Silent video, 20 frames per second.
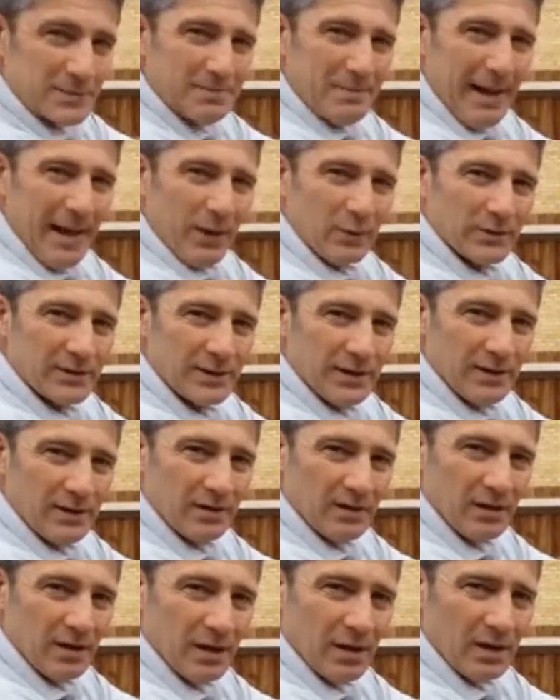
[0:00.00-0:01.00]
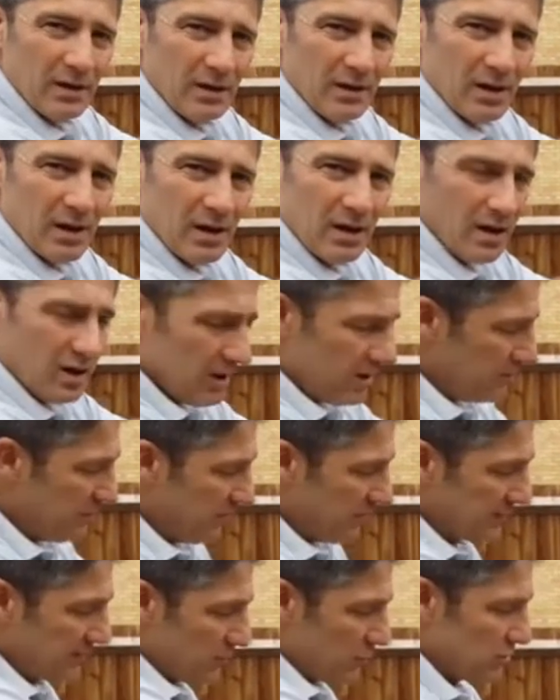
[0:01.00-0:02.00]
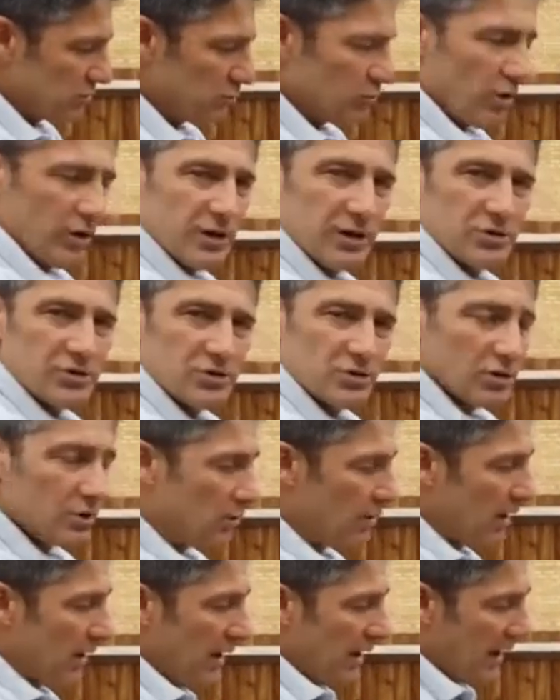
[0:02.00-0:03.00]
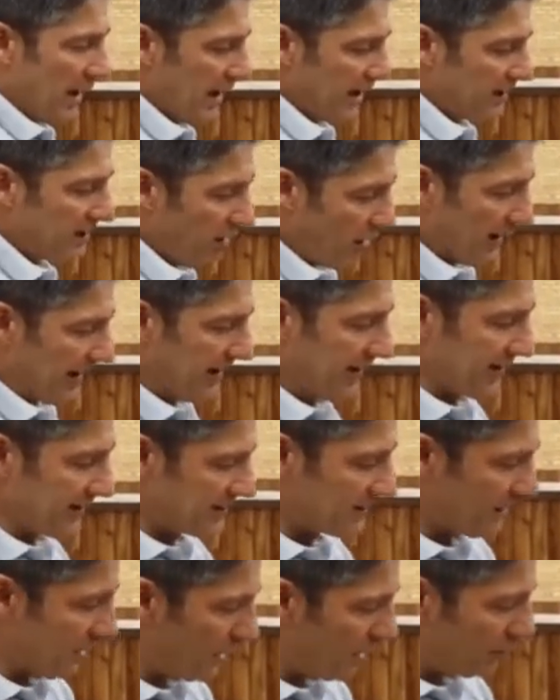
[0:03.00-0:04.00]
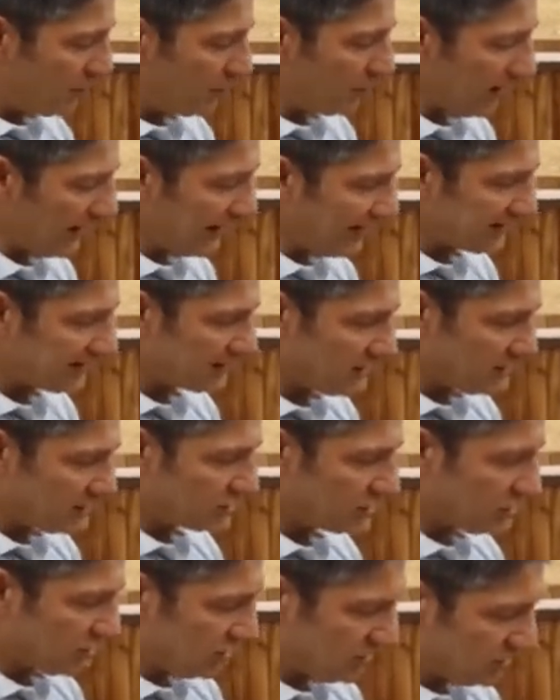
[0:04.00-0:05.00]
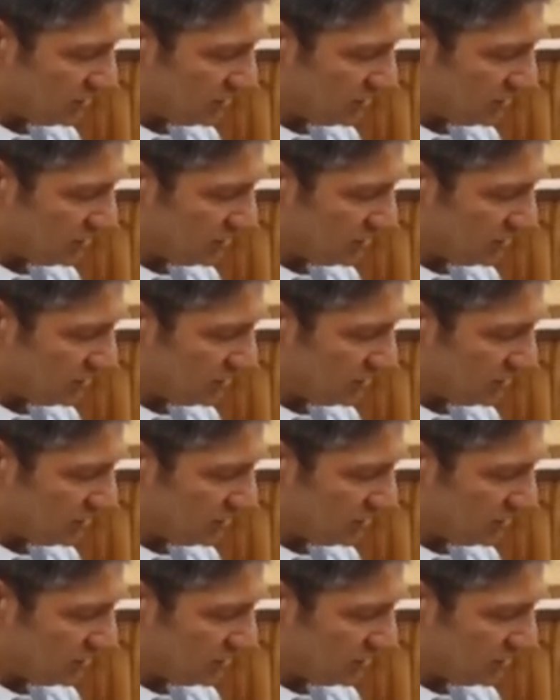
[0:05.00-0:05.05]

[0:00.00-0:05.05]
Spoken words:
melting, and because it wasn't running true. And I had it replaced. I took it